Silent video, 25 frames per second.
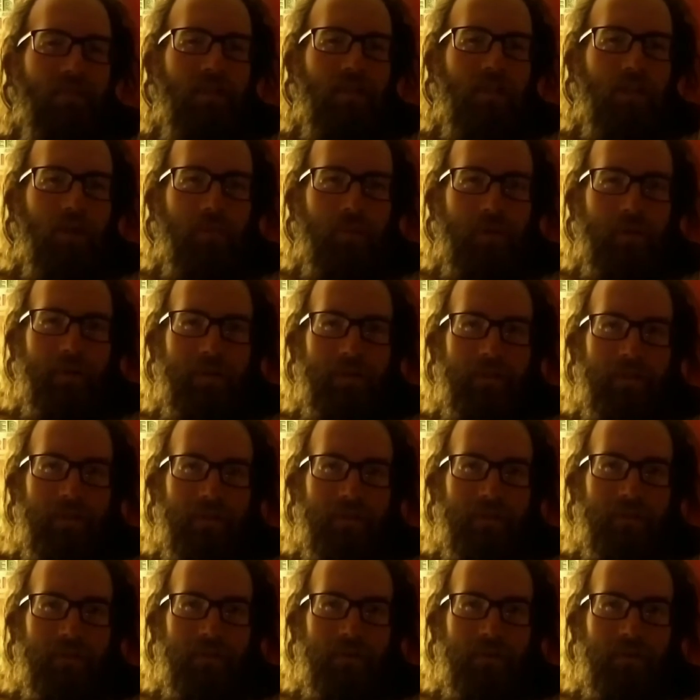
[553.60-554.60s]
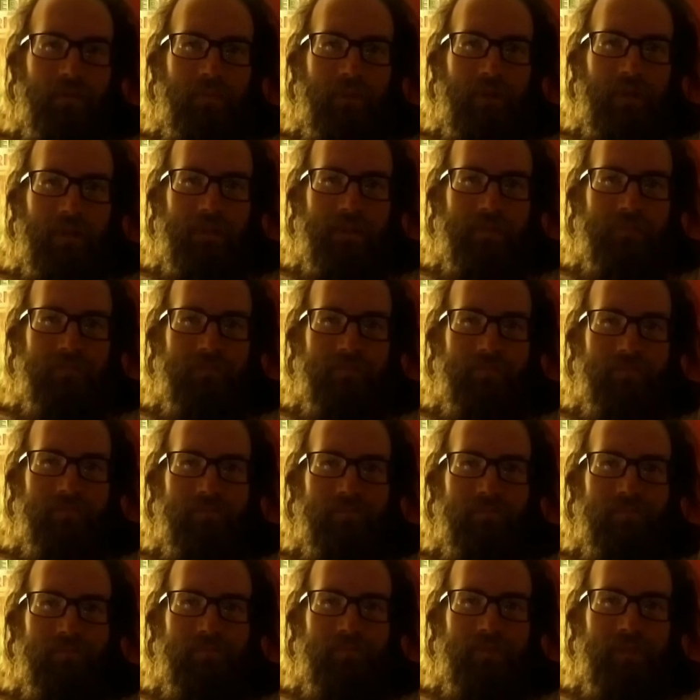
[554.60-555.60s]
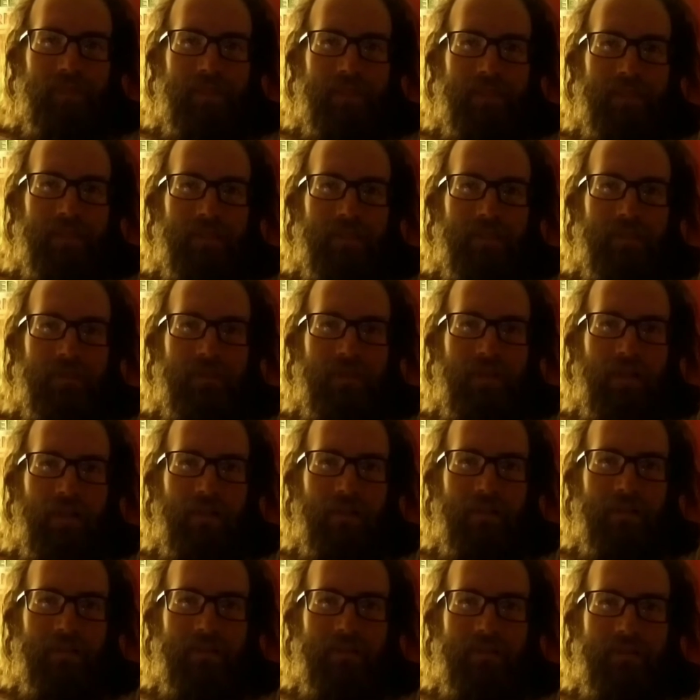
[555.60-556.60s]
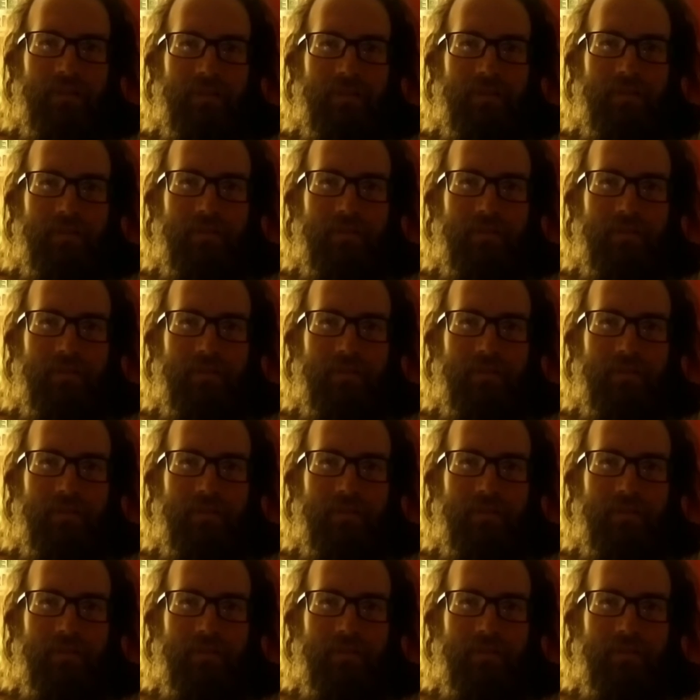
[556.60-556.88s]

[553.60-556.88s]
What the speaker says: go by the dollar store and buy some D6 dice,